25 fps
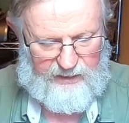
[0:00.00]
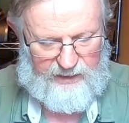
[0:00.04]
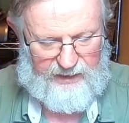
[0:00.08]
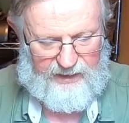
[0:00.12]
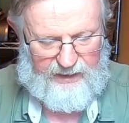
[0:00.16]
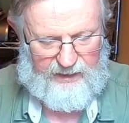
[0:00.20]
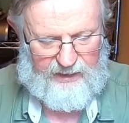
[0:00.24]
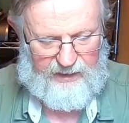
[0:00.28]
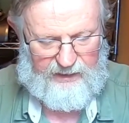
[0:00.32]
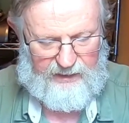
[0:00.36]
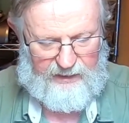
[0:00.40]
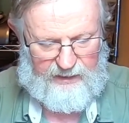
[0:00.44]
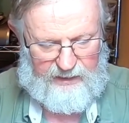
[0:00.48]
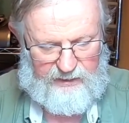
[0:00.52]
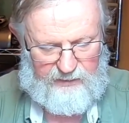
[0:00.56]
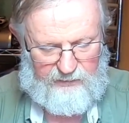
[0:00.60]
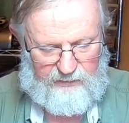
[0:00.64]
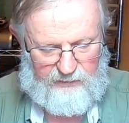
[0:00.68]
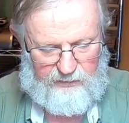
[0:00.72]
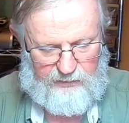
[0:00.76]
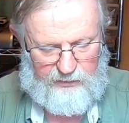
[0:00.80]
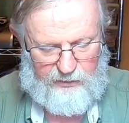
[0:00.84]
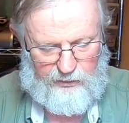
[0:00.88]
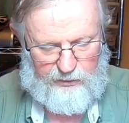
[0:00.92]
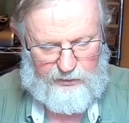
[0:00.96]
and it
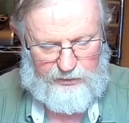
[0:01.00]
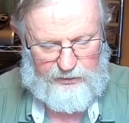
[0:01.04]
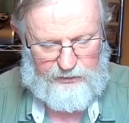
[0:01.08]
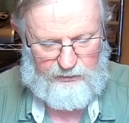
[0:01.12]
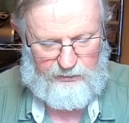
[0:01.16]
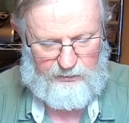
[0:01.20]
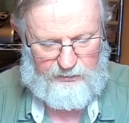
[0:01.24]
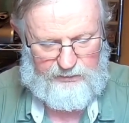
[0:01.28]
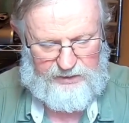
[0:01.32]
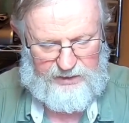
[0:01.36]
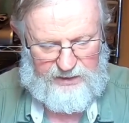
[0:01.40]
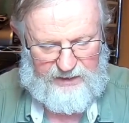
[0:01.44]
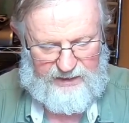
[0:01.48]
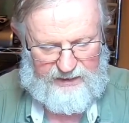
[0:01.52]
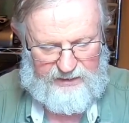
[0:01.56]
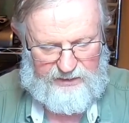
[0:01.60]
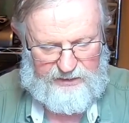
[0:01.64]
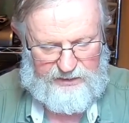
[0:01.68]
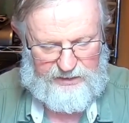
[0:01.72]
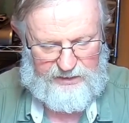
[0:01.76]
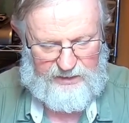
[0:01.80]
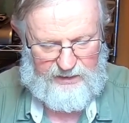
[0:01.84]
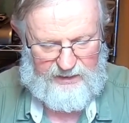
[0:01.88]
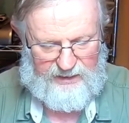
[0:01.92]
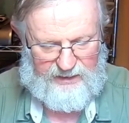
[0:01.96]
goes from side
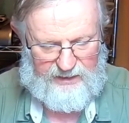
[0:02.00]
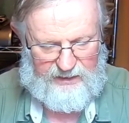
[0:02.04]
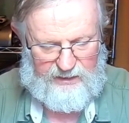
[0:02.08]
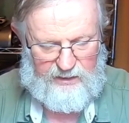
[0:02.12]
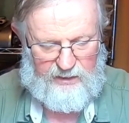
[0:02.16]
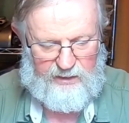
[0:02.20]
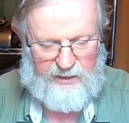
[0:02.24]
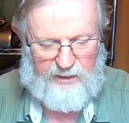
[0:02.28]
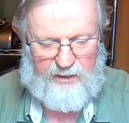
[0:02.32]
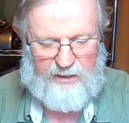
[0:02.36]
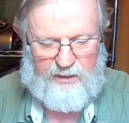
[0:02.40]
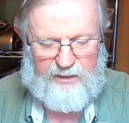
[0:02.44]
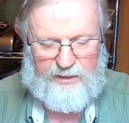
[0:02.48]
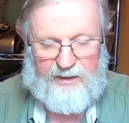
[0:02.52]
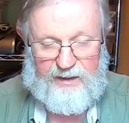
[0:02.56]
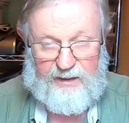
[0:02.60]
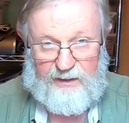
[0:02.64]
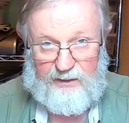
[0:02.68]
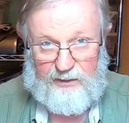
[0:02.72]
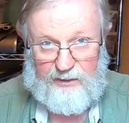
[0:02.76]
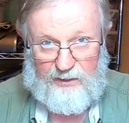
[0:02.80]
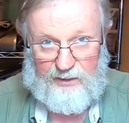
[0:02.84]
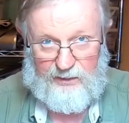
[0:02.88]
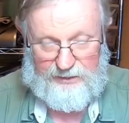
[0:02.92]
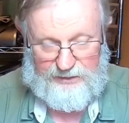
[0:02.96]
to side,
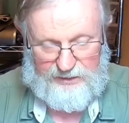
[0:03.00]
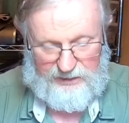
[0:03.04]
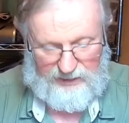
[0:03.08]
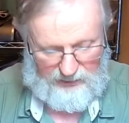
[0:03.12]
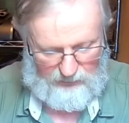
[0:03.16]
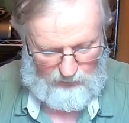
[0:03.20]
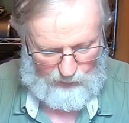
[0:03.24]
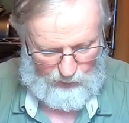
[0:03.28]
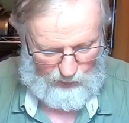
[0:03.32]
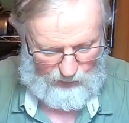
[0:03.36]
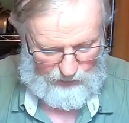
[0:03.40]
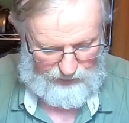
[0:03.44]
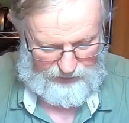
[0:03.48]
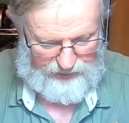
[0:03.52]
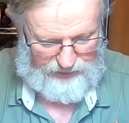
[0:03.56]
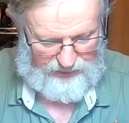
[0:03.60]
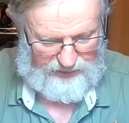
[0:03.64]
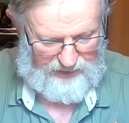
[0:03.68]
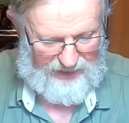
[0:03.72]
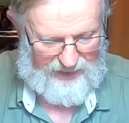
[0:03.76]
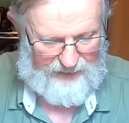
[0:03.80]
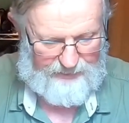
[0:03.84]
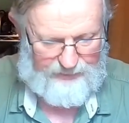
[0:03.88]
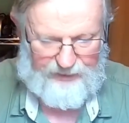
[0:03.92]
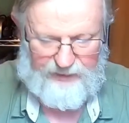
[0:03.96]
that little tip will
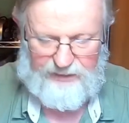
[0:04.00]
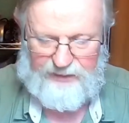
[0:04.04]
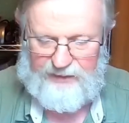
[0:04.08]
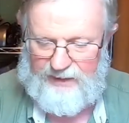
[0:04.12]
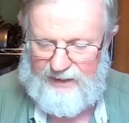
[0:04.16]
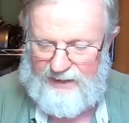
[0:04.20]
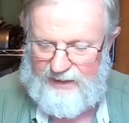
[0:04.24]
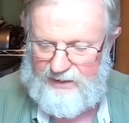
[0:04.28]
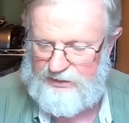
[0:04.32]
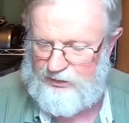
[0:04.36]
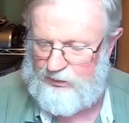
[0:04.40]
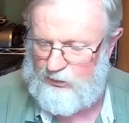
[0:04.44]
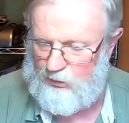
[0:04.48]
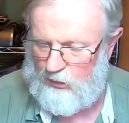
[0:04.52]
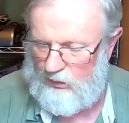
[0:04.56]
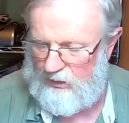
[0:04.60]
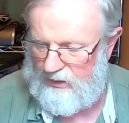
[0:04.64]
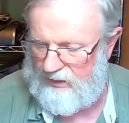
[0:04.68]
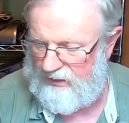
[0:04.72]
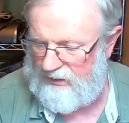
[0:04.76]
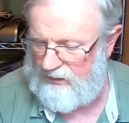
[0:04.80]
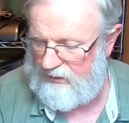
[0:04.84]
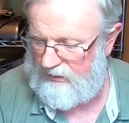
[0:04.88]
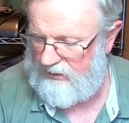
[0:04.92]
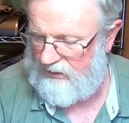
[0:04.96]
stop it. That's
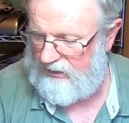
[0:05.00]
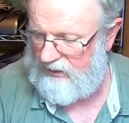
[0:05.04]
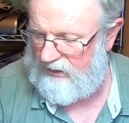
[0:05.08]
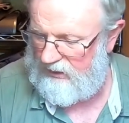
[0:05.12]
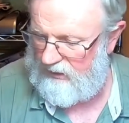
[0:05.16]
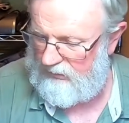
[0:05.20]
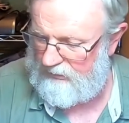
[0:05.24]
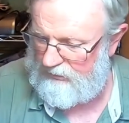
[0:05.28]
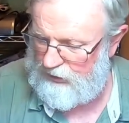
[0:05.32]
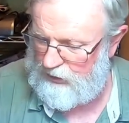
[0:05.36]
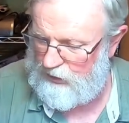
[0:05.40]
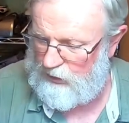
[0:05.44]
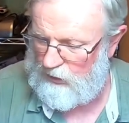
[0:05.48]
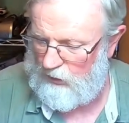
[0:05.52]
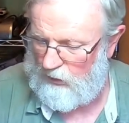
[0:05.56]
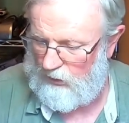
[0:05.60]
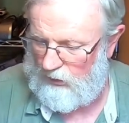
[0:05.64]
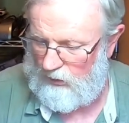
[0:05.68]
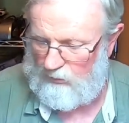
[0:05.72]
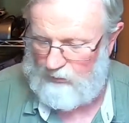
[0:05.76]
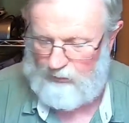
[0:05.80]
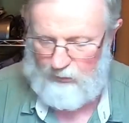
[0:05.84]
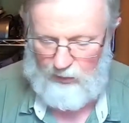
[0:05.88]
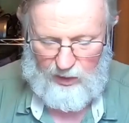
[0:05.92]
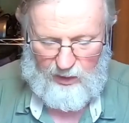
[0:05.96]
what keeps
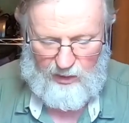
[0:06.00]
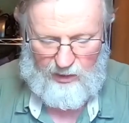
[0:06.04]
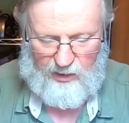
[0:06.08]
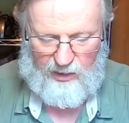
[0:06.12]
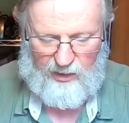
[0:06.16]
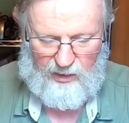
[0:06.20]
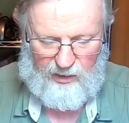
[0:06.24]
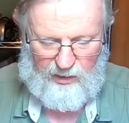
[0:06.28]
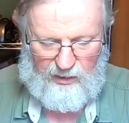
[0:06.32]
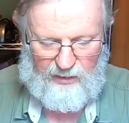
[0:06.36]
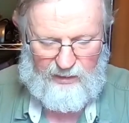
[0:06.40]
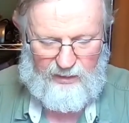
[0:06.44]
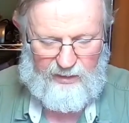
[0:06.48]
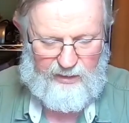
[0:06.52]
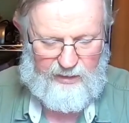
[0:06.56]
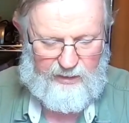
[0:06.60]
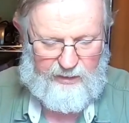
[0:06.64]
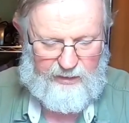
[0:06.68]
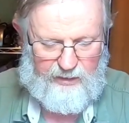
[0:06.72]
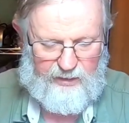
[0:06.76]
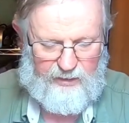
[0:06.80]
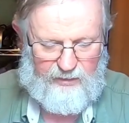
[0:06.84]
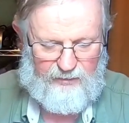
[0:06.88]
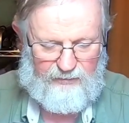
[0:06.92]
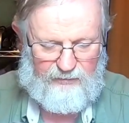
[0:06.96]
your bar
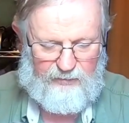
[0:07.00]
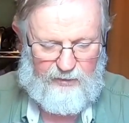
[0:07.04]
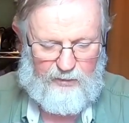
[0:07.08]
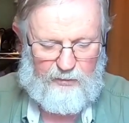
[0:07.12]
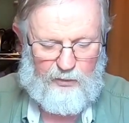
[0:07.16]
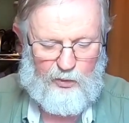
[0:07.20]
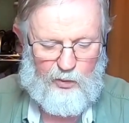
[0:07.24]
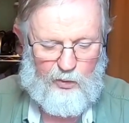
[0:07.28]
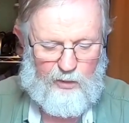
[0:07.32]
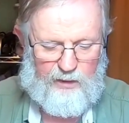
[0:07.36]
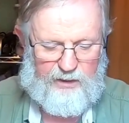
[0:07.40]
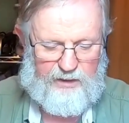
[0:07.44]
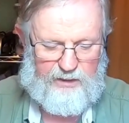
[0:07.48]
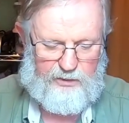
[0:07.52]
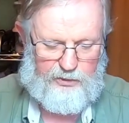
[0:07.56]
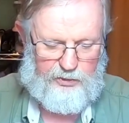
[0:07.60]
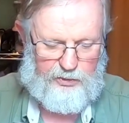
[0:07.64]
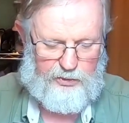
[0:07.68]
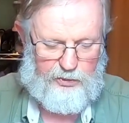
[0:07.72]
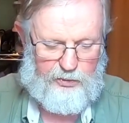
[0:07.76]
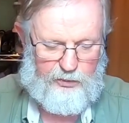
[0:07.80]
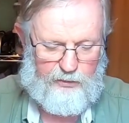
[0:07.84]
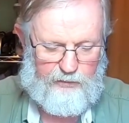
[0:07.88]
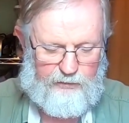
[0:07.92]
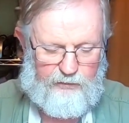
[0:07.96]
from going
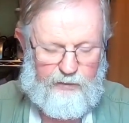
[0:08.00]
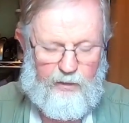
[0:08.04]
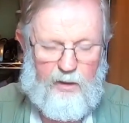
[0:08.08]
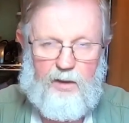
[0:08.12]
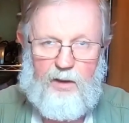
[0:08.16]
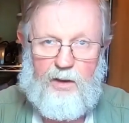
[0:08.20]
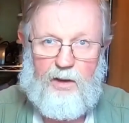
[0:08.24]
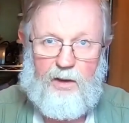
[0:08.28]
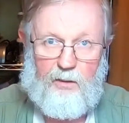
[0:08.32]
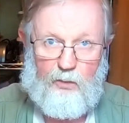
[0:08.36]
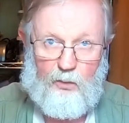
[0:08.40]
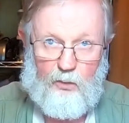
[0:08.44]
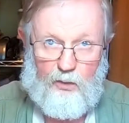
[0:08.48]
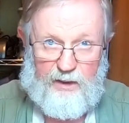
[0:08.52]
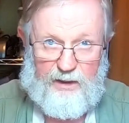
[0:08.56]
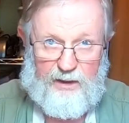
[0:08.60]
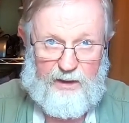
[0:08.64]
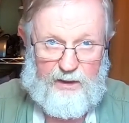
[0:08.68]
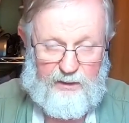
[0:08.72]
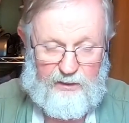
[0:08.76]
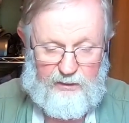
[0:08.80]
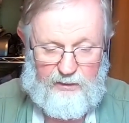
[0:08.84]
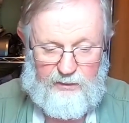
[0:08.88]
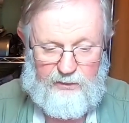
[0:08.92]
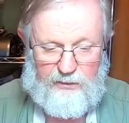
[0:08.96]
too far
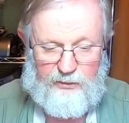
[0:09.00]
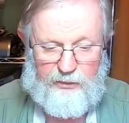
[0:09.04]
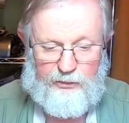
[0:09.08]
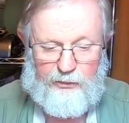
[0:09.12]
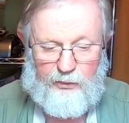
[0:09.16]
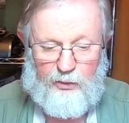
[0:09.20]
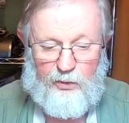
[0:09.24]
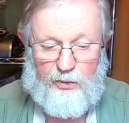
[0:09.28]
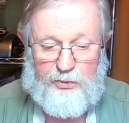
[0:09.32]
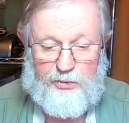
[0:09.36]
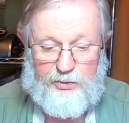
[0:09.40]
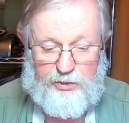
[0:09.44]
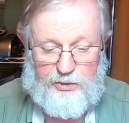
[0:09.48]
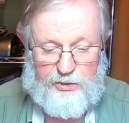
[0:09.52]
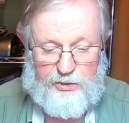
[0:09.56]
when it throws